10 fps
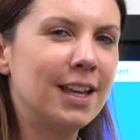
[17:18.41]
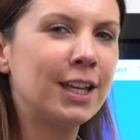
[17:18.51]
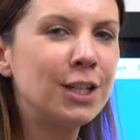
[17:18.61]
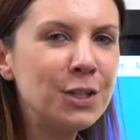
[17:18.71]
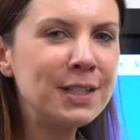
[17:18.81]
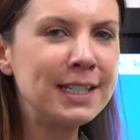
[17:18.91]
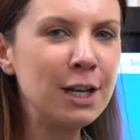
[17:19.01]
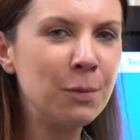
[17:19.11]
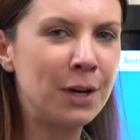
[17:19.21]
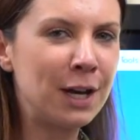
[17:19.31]
Can you see
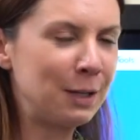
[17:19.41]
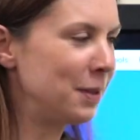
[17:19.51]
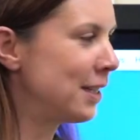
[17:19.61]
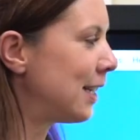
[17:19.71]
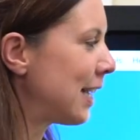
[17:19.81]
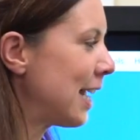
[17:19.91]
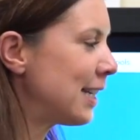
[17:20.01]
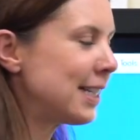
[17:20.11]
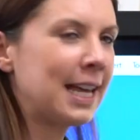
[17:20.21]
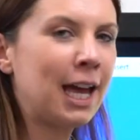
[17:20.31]
a word with today's
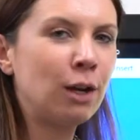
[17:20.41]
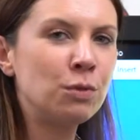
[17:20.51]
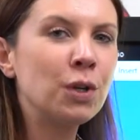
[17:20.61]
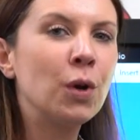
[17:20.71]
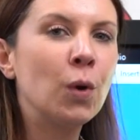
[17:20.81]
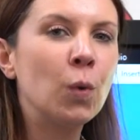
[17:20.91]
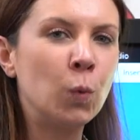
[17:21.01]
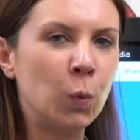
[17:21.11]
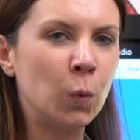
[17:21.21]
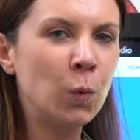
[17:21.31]
sound
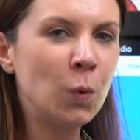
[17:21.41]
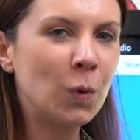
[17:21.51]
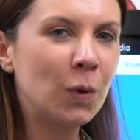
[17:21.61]
oo?